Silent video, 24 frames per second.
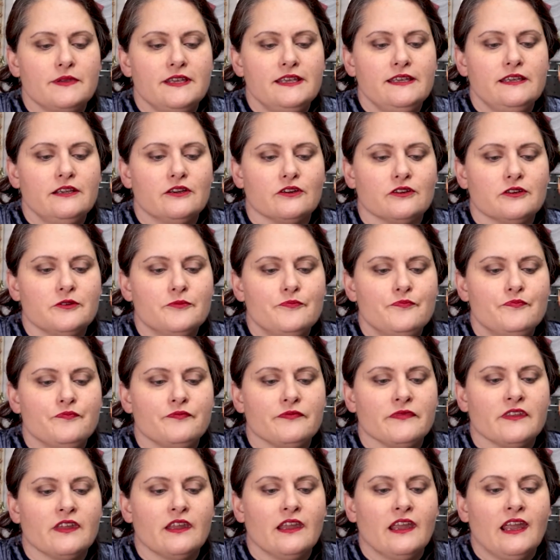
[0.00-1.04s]
here
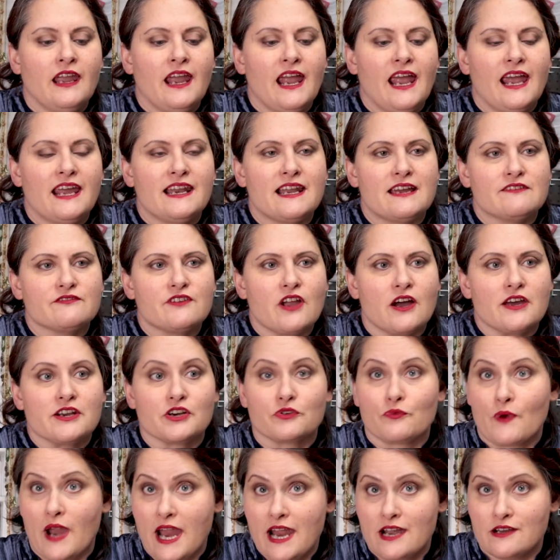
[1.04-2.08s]
and I've gone
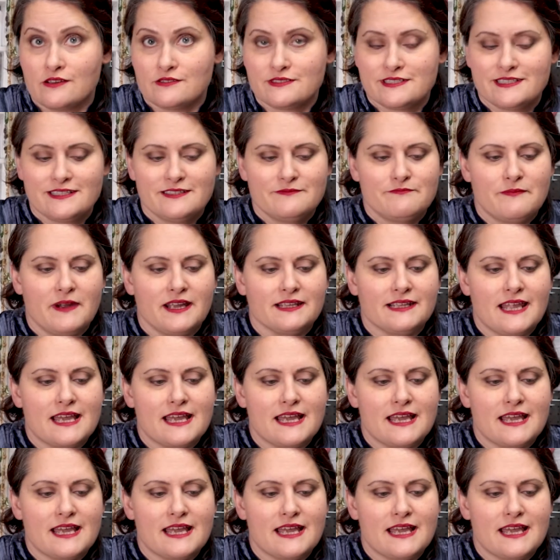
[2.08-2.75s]
around my